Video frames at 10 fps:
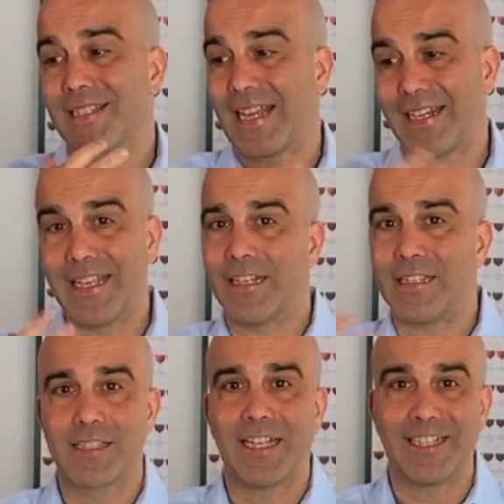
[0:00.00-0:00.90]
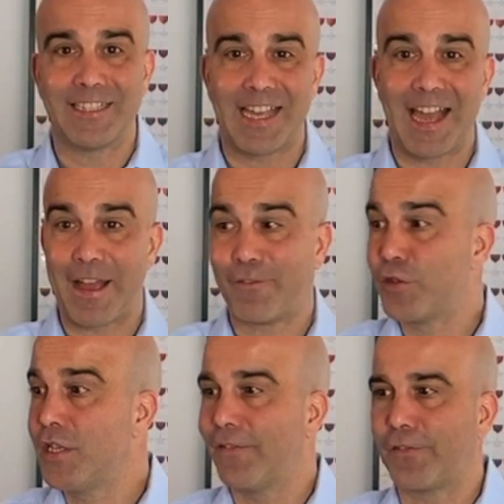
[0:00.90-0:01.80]
Tannin is going to
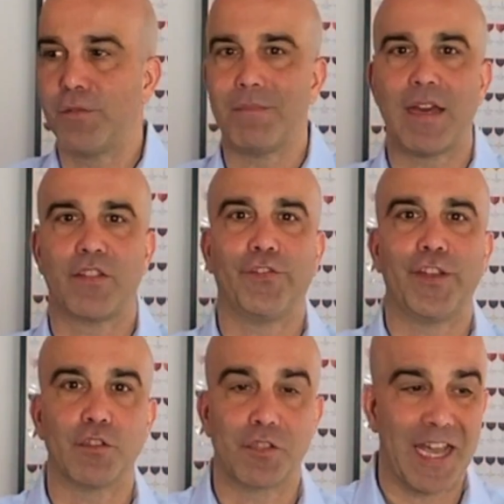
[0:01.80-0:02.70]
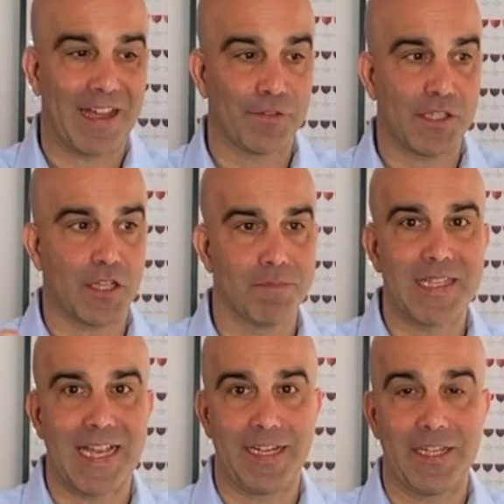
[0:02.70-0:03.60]
have different mouthfeels. You have some
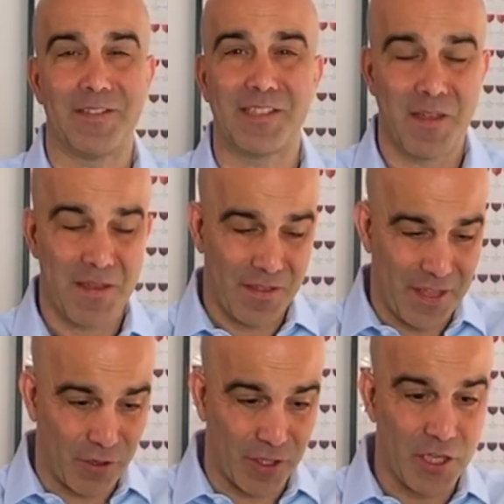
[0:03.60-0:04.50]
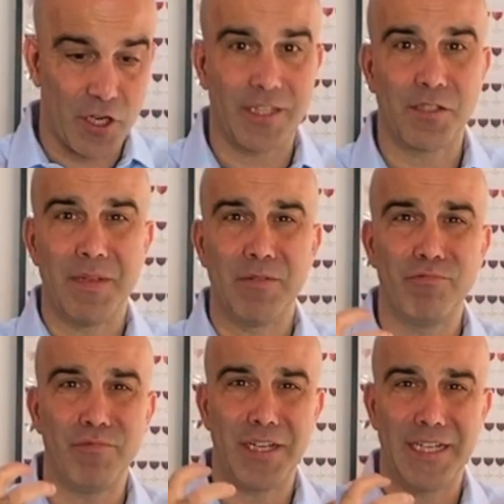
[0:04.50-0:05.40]
tannins that are going to be
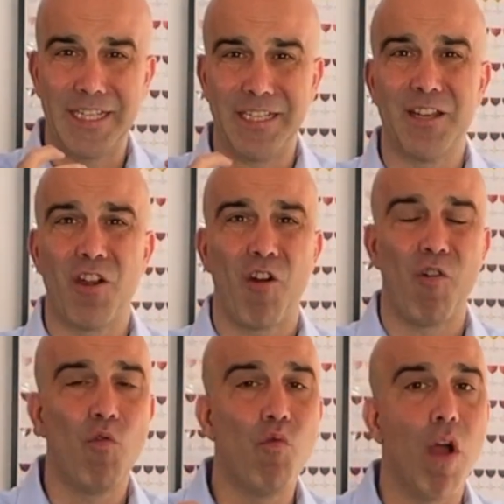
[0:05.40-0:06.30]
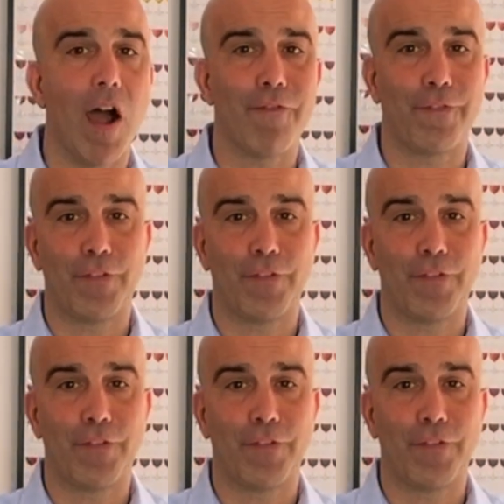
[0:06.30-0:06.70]
really rough.